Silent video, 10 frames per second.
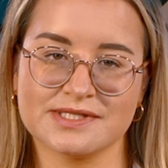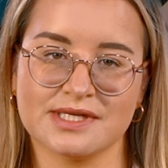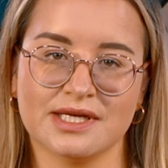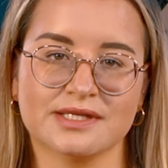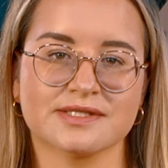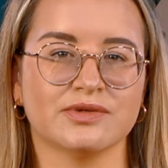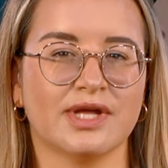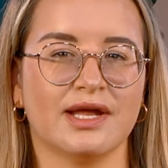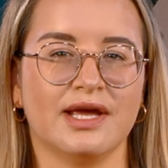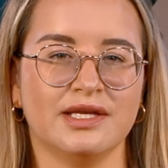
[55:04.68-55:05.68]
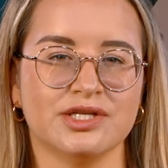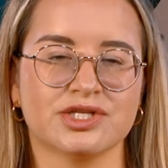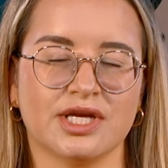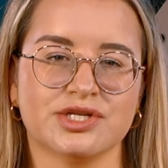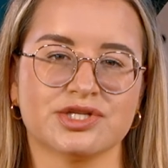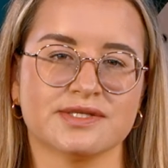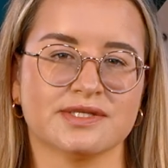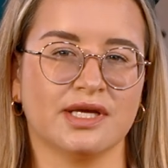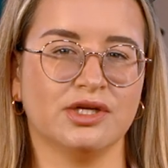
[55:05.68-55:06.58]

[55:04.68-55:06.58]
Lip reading: sync so that any changes that